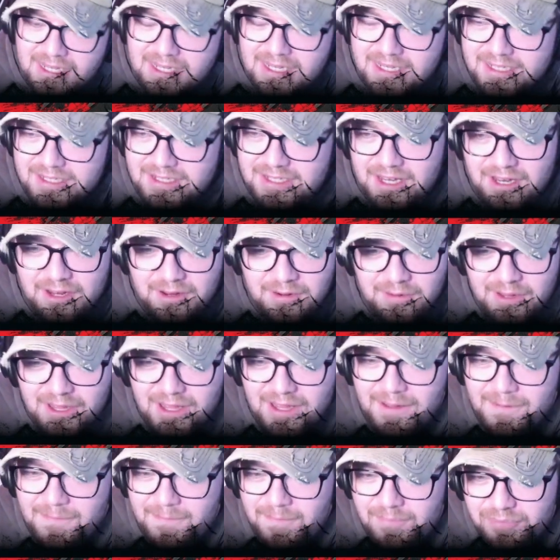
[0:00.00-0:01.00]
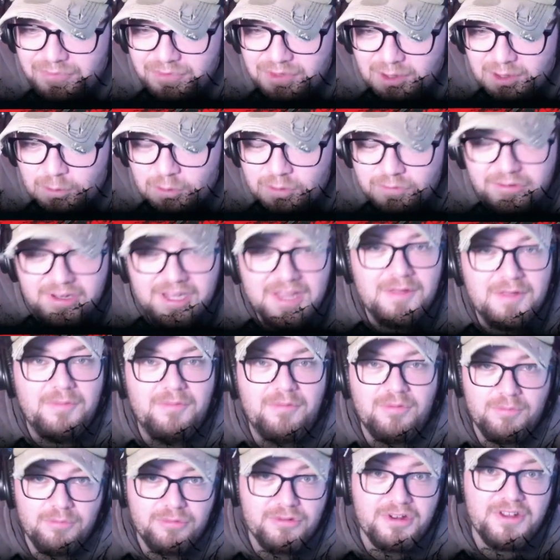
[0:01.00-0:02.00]
So, we'll read the
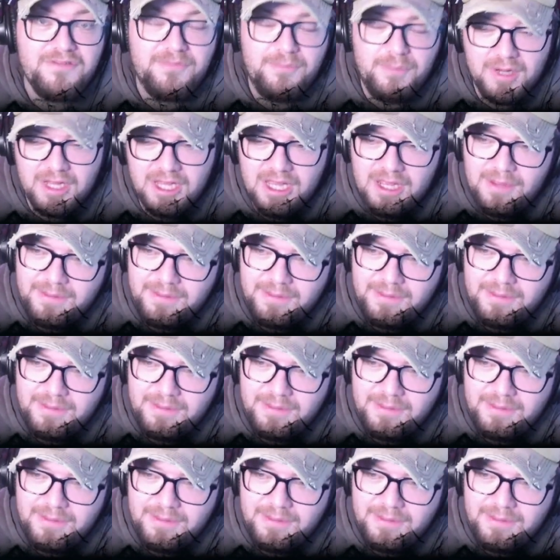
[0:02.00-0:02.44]
brief blurb,